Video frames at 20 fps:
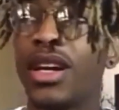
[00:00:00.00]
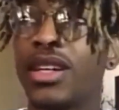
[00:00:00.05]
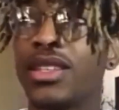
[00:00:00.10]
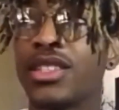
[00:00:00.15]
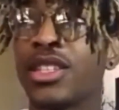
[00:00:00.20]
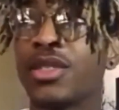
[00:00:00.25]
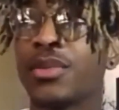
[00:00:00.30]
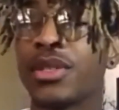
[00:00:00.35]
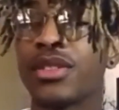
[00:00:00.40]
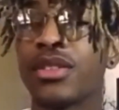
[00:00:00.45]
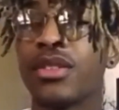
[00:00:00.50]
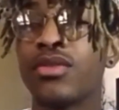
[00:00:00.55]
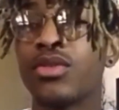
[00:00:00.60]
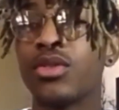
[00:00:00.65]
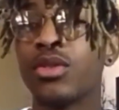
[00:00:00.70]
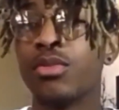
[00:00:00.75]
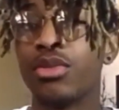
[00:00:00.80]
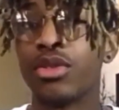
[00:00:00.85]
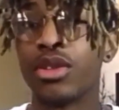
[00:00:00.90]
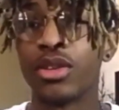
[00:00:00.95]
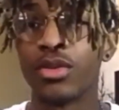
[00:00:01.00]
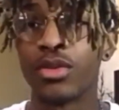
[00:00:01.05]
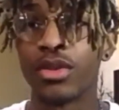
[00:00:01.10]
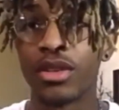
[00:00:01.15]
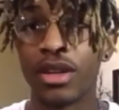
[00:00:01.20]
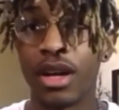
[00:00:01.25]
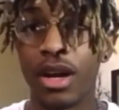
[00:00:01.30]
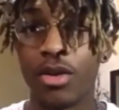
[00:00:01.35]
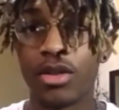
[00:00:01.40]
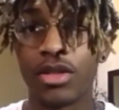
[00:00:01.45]
changed myself to a point
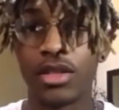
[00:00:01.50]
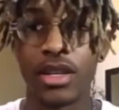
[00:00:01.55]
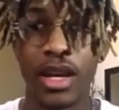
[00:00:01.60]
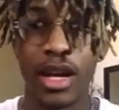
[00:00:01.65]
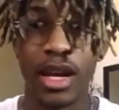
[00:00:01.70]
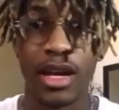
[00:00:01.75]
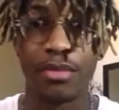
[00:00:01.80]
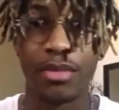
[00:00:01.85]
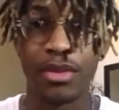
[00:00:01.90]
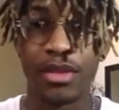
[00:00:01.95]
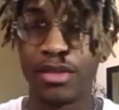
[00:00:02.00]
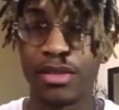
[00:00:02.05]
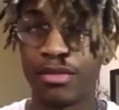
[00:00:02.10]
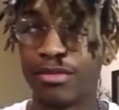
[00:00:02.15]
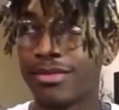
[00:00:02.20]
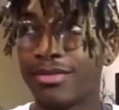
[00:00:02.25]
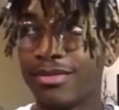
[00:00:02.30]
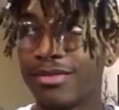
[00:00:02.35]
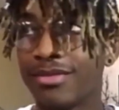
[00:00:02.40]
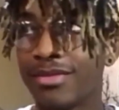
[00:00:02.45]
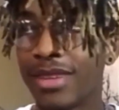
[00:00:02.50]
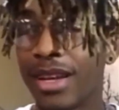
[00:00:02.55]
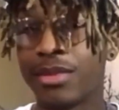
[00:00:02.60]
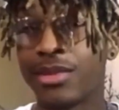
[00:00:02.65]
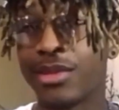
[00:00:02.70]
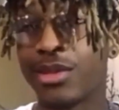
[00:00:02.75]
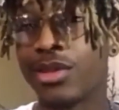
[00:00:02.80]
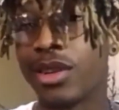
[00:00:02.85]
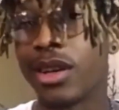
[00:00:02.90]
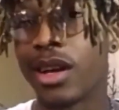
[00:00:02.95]
where I wasn't happy. I'm
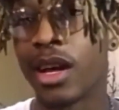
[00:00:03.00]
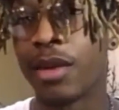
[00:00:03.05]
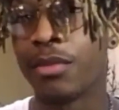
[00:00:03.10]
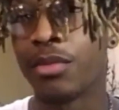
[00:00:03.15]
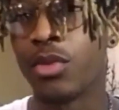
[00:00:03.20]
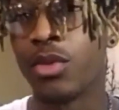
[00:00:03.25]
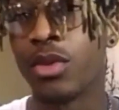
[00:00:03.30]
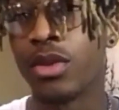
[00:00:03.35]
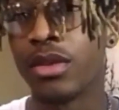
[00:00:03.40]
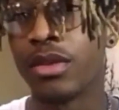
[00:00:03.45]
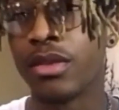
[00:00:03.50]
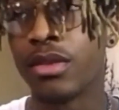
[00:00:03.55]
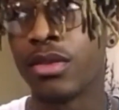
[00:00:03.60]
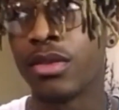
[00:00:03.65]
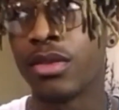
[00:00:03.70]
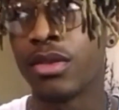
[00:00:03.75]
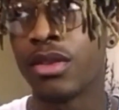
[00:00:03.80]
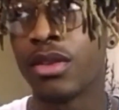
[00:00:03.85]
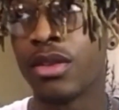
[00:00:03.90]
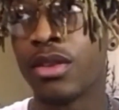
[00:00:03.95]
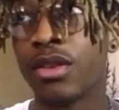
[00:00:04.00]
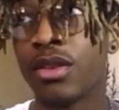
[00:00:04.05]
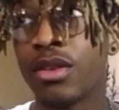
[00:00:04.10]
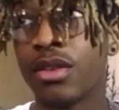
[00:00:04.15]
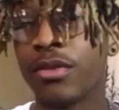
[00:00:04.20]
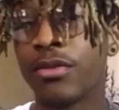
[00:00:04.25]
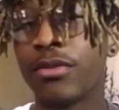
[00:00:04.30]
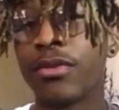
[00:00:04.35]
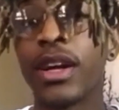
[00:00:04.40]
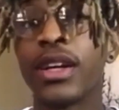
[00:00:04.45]
still not happy with
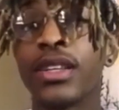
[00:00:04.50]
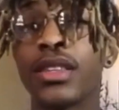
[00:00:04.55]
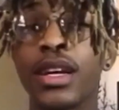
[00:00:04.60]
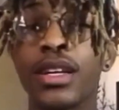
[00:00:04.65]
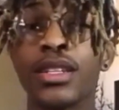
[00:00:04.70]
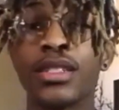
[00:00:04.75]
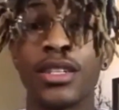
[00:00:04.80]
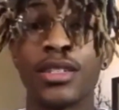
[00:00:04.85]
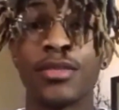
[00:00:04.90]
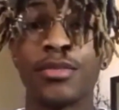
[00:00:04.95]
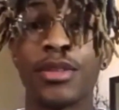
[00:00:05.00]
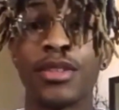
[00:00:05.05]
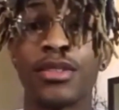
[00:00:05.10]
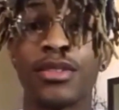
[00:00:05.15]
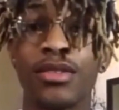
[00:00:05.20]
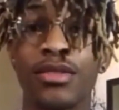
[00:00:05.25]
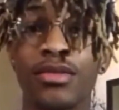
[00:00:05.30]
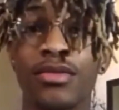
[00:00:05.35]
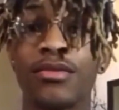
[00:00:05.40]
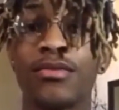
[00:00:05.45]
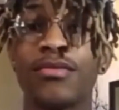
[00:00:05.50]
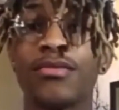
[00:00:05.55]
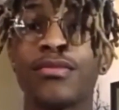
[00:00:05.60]
the fact that I changed myself.